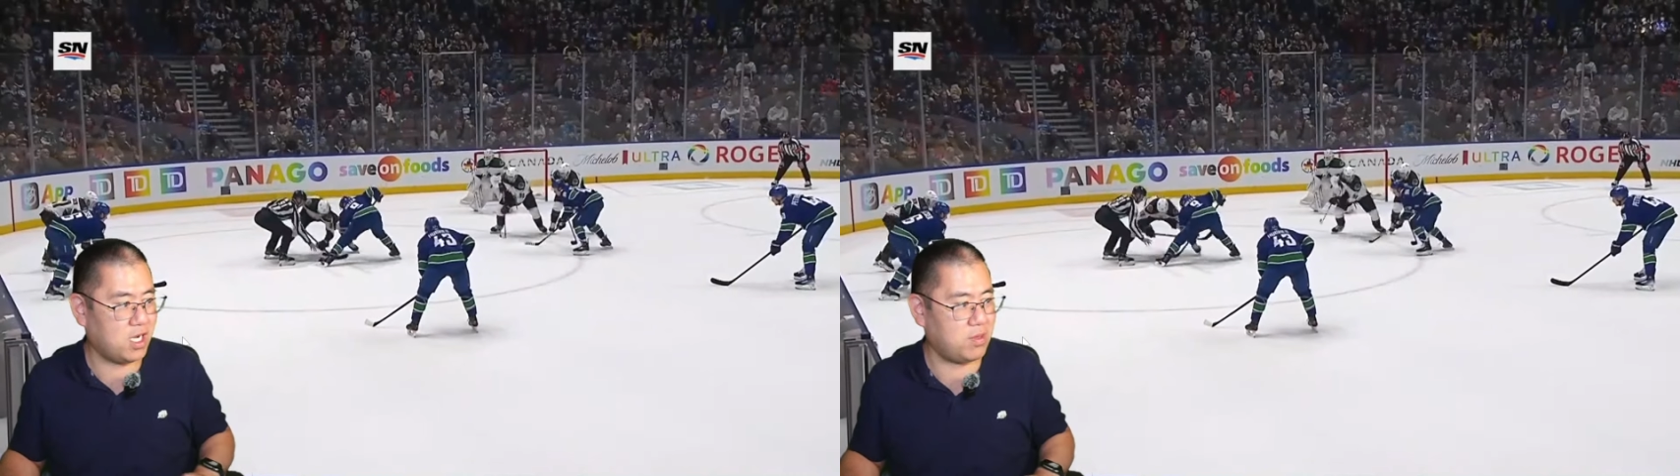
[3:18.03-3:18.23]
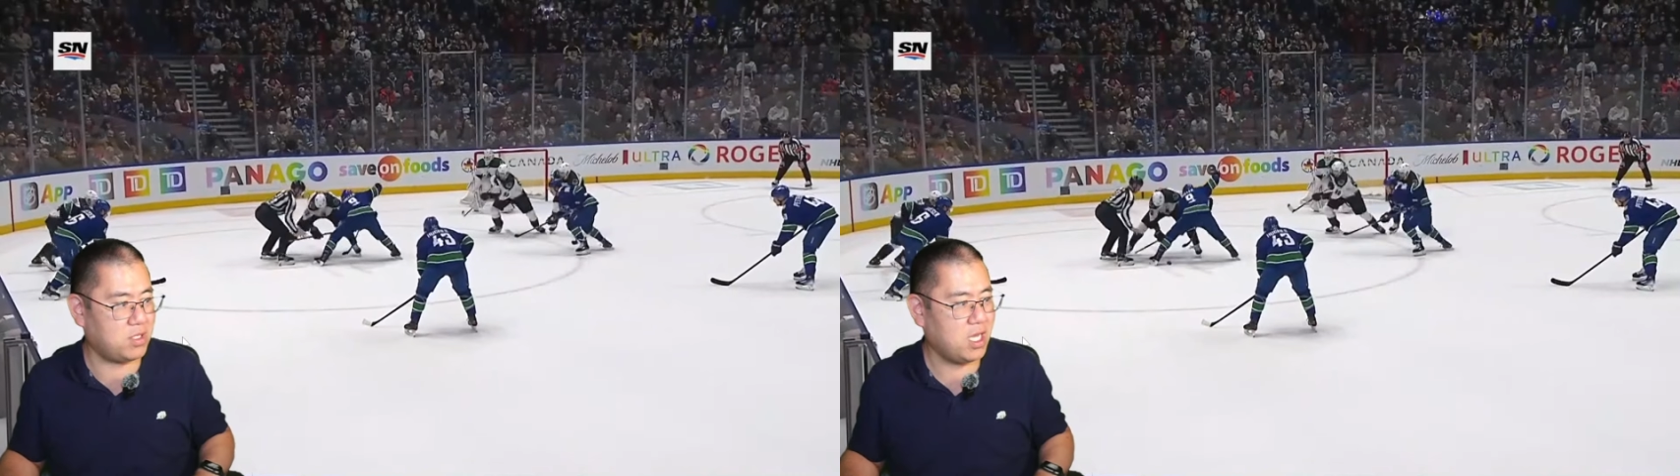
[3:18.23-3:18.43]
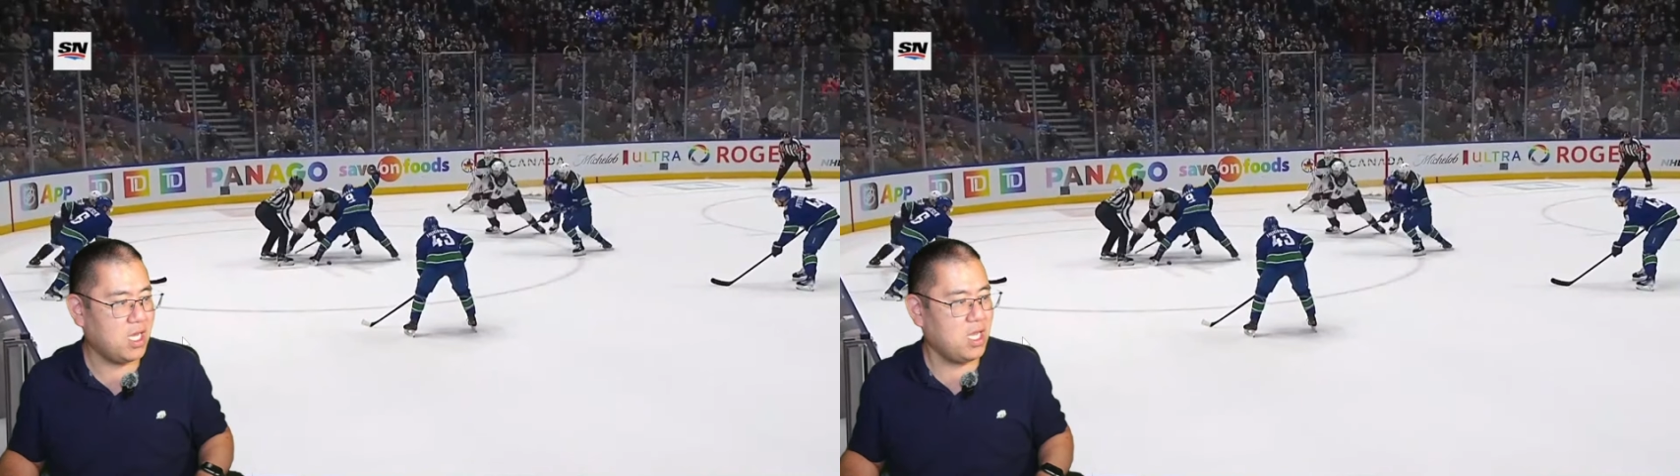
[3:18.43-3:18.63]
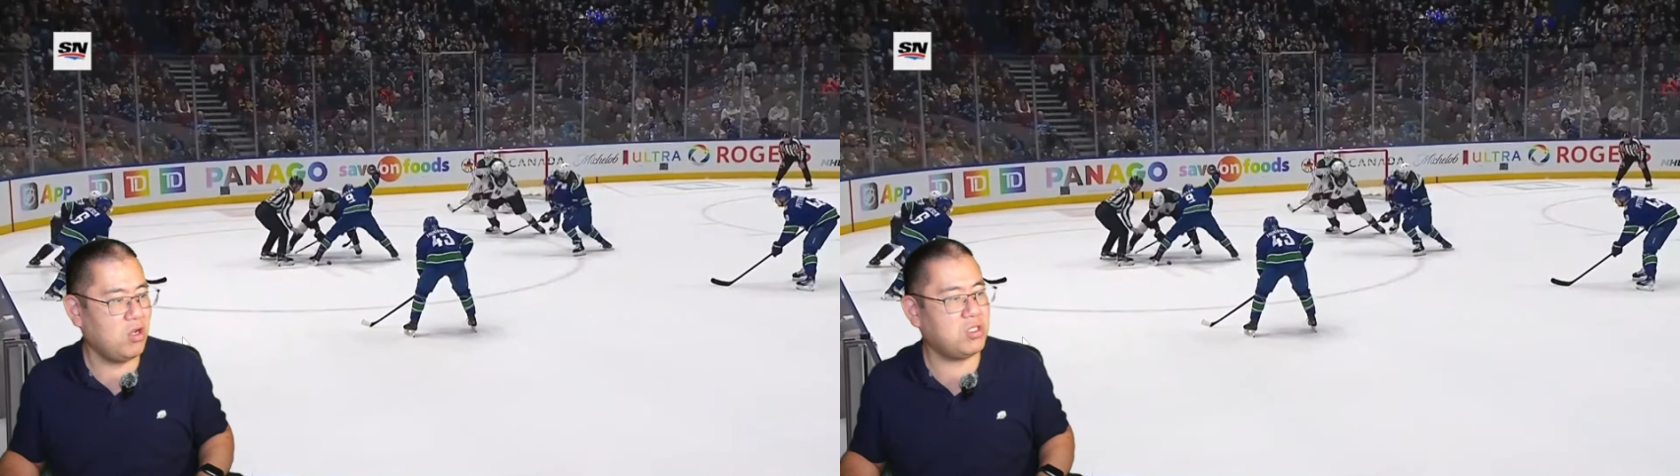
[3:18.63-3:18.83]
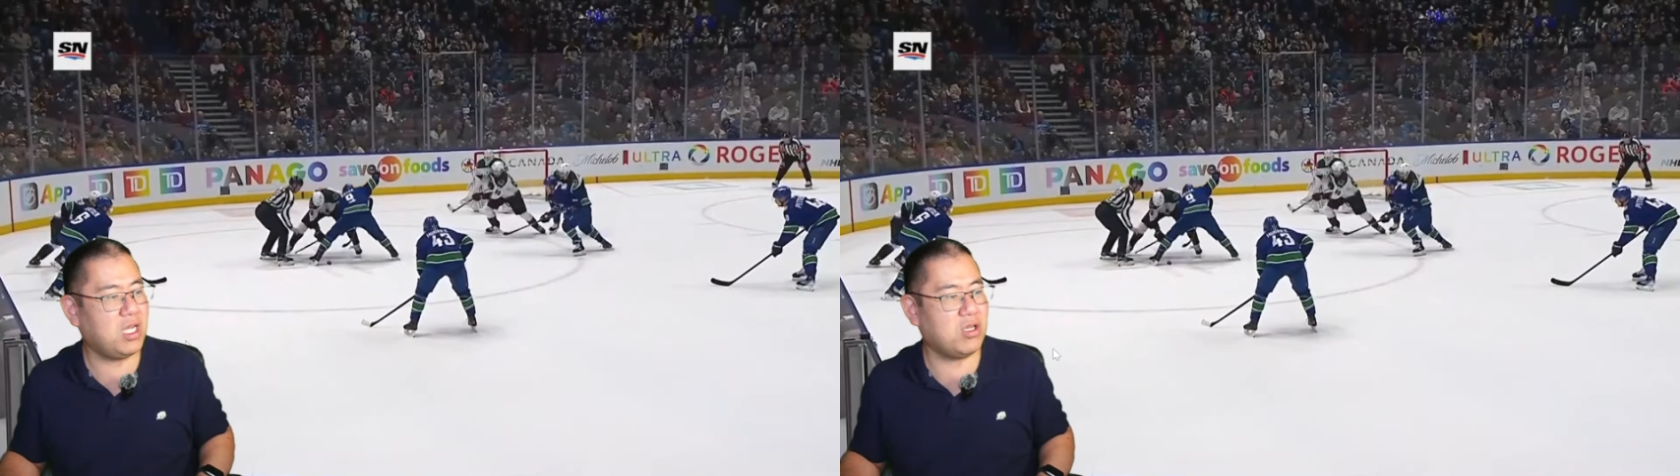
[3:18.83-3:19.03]
times.
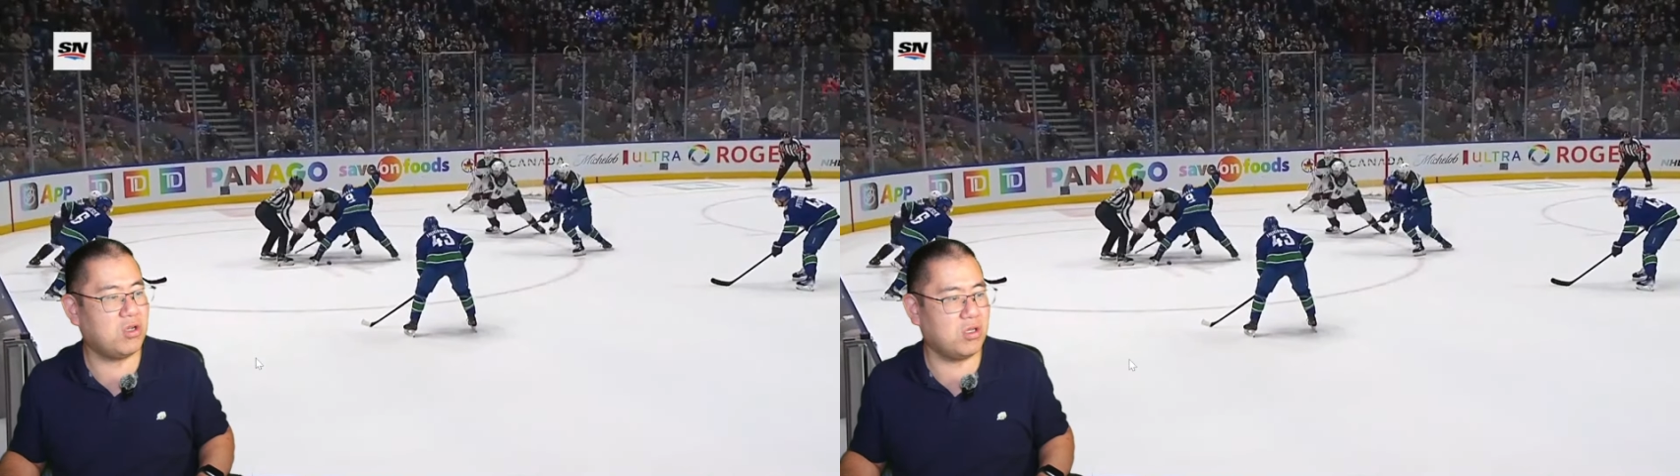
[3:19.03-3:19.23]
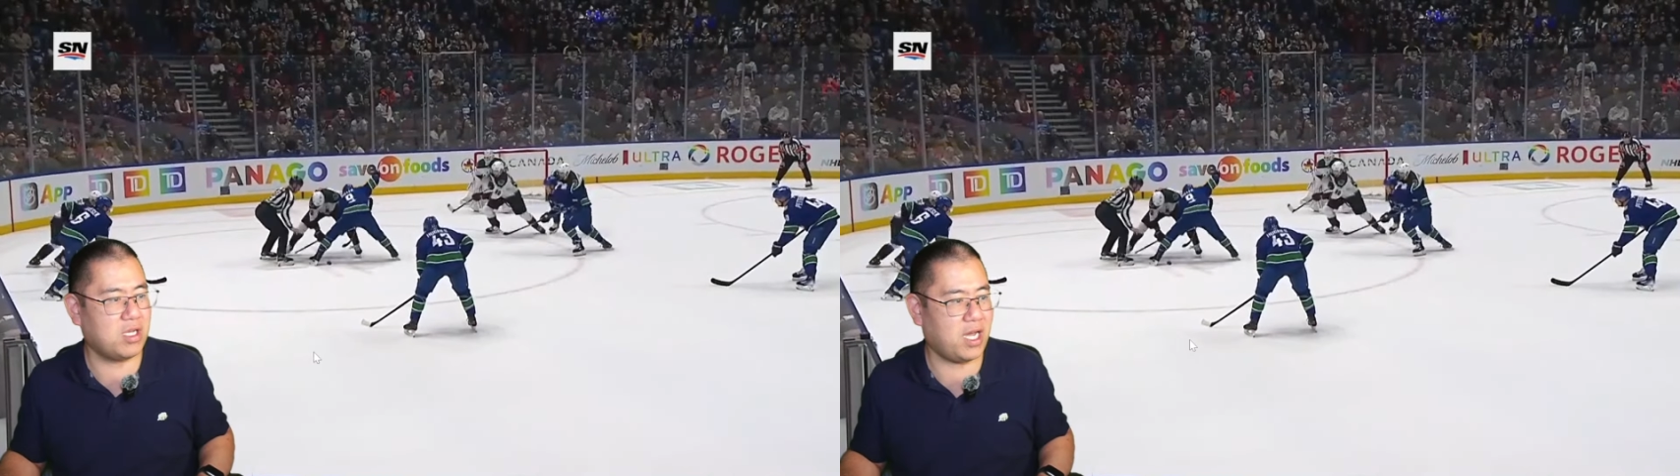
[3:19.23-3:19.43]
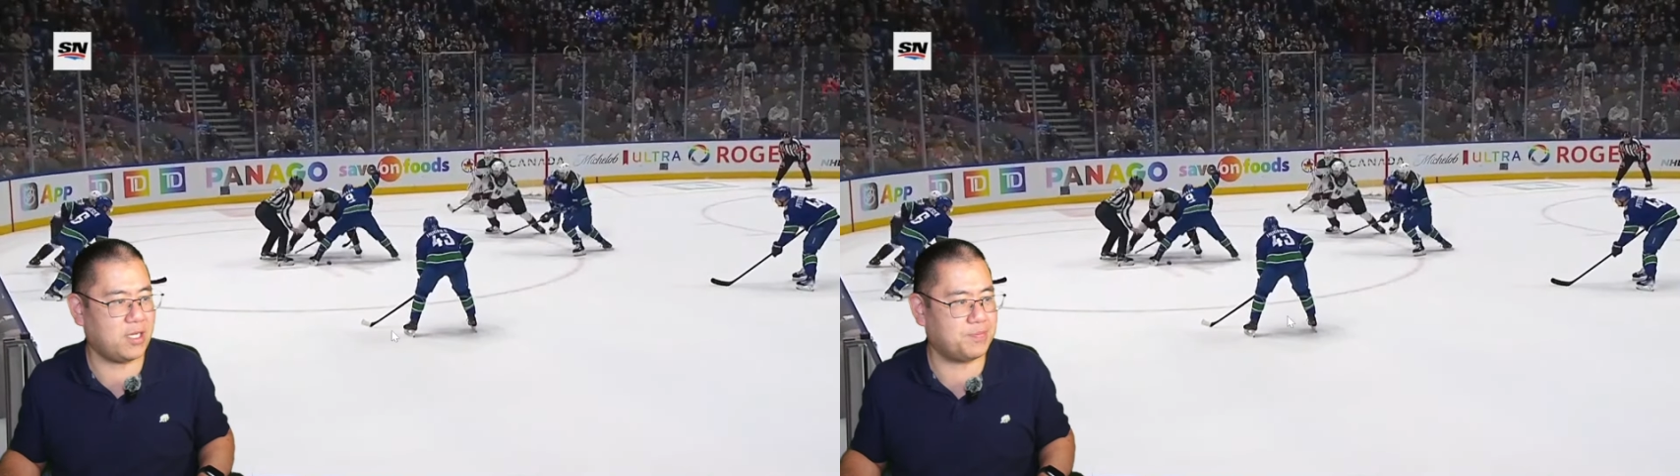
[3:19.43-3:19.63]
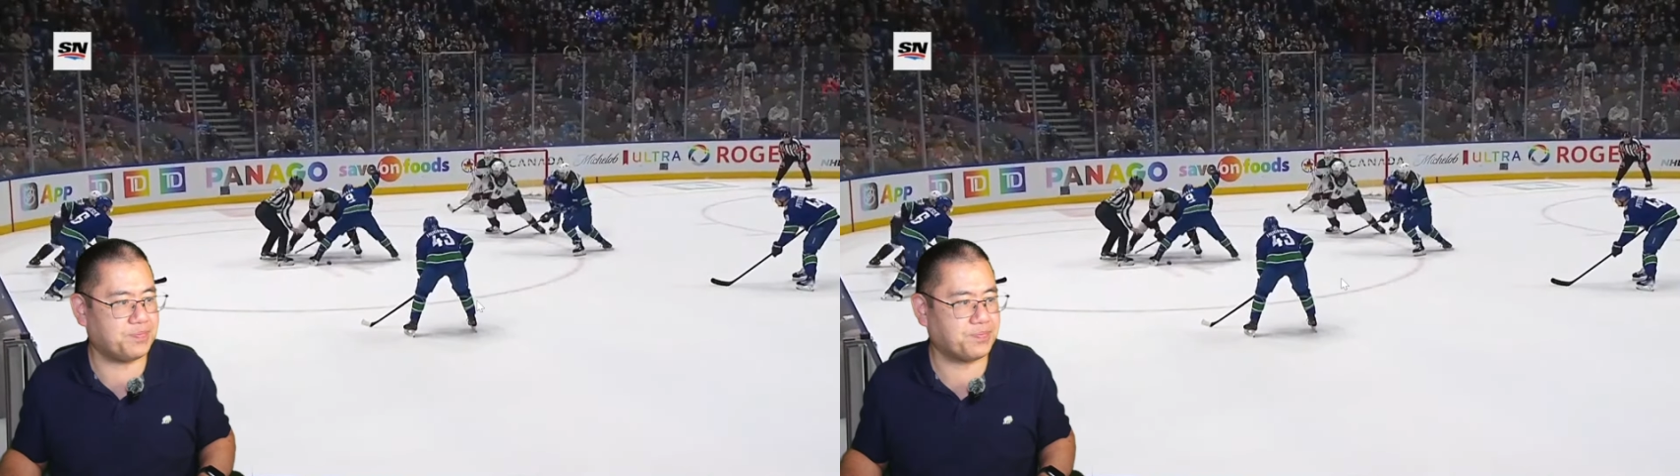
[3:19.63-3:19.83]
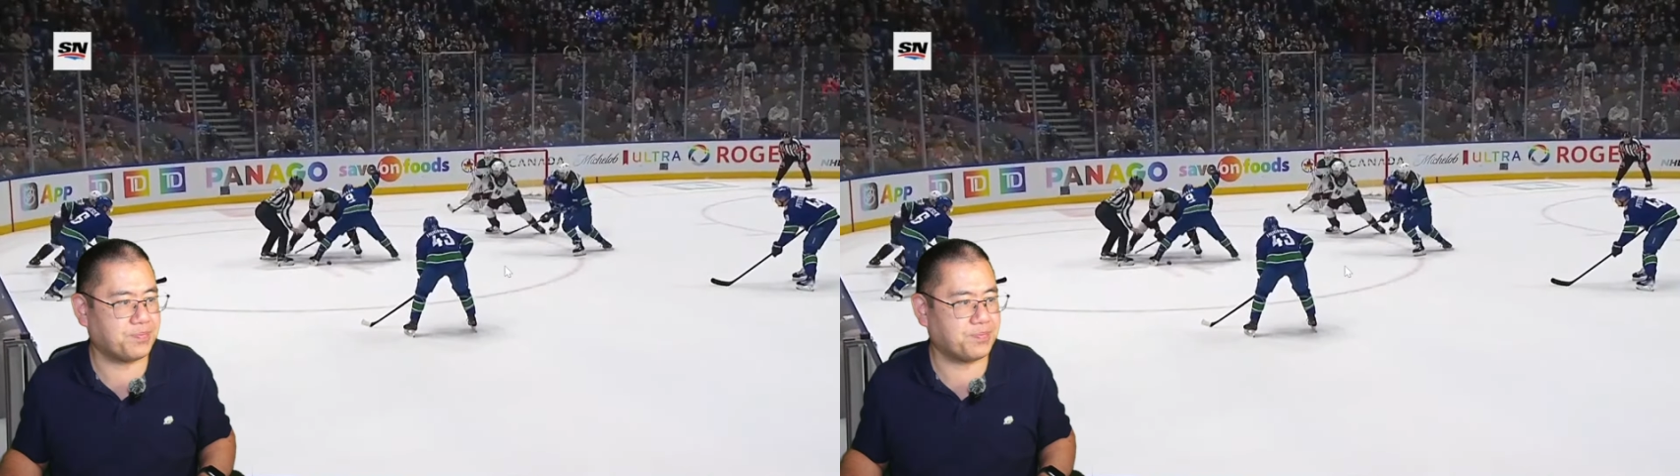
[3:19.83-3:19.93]
Here's another good look at it.